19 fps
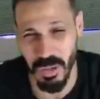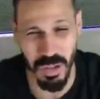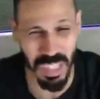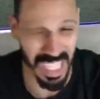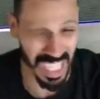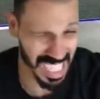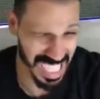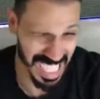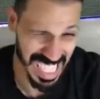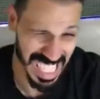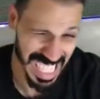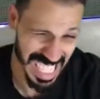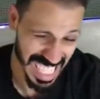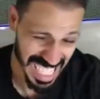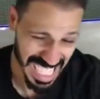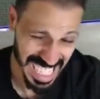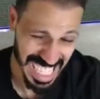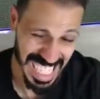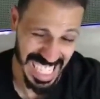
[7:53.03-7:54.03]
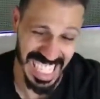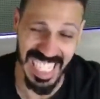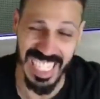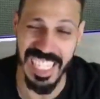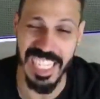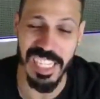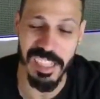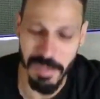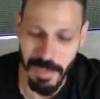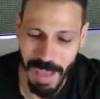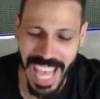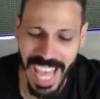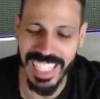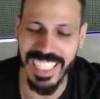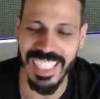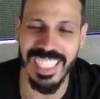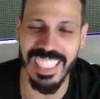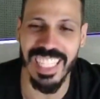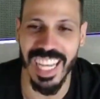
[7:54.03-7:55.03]
with the T
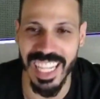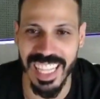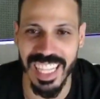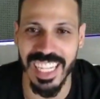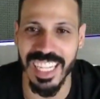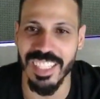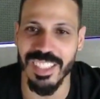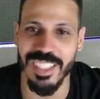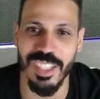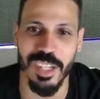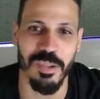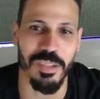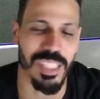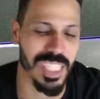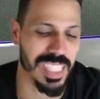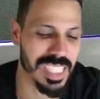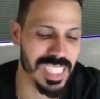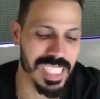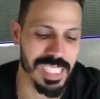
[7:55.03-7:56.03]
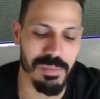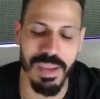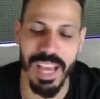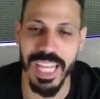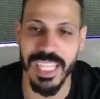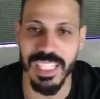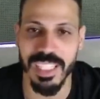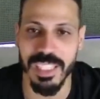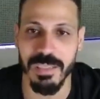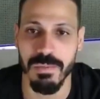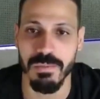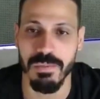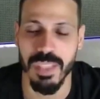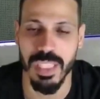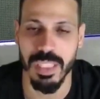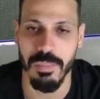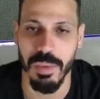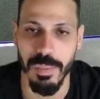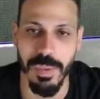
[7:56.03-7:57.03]
Max. I think I'll start with the T Max.
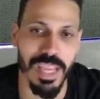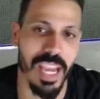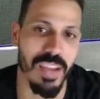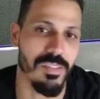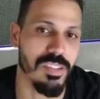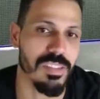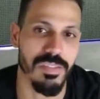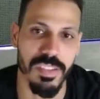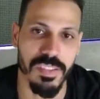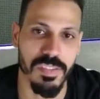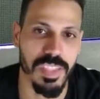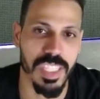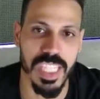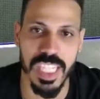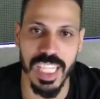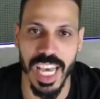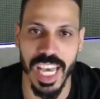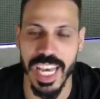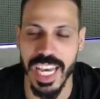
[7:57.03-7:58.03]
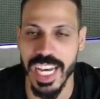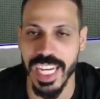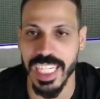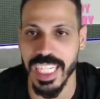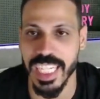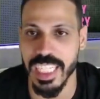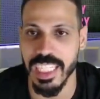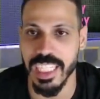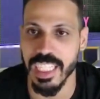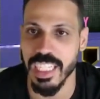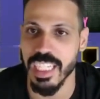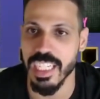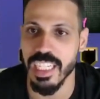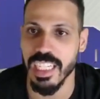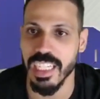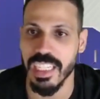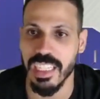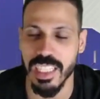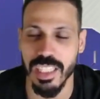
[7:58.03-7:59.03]
Maybe every 15k I get.
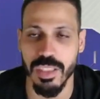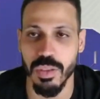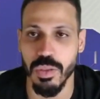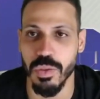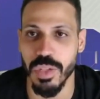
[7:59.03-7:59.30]
Let's do